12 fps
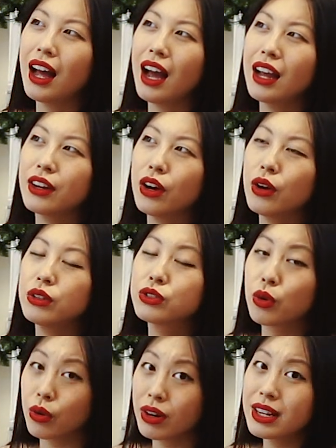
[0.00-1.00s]
I know
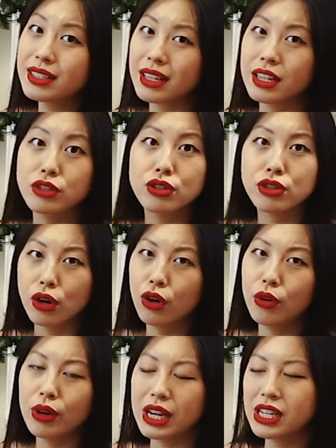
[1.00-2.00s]
Doris is
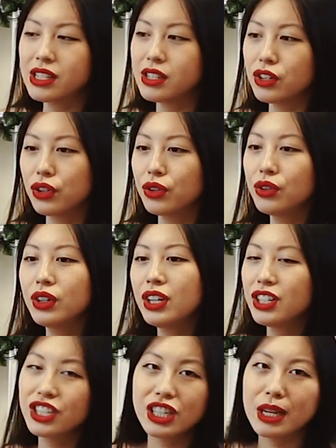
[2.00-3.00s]
so into,
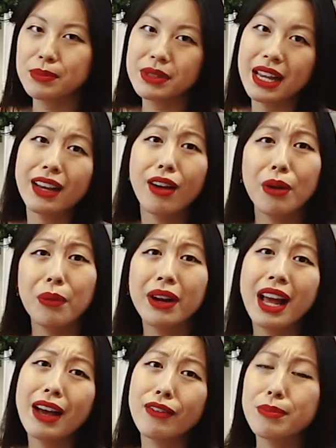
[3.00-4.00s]
she keeps saying, oh, I want
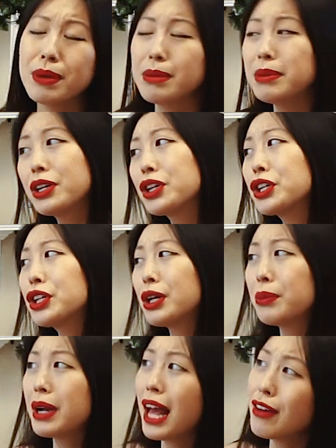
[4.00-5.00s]
to have a baby girl, I
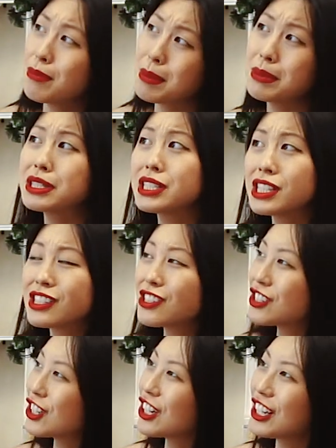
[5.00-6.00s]
want to have a baby
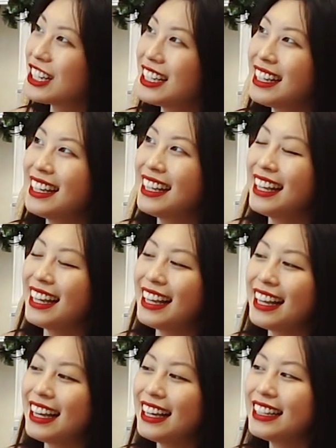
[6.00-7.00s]
sister.
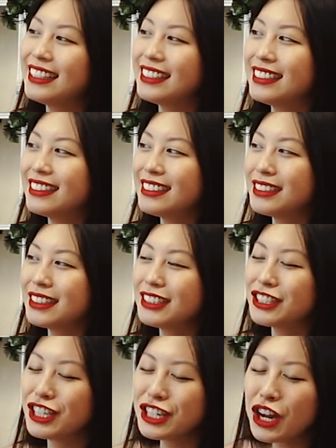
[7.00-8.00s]
And
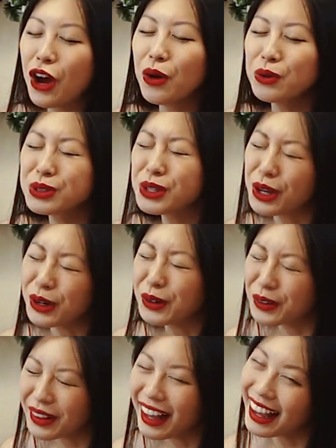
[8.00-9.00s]
she knows
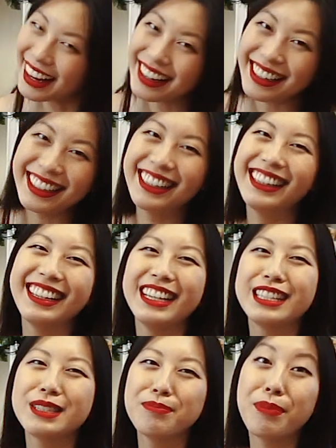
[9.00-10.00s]
though that
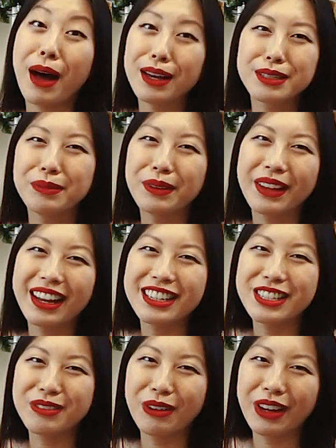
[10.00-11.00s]
it's possible that
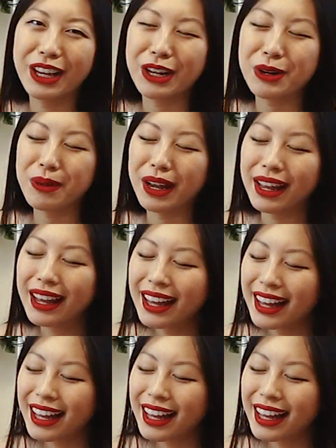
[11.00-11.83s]
she won't get her way.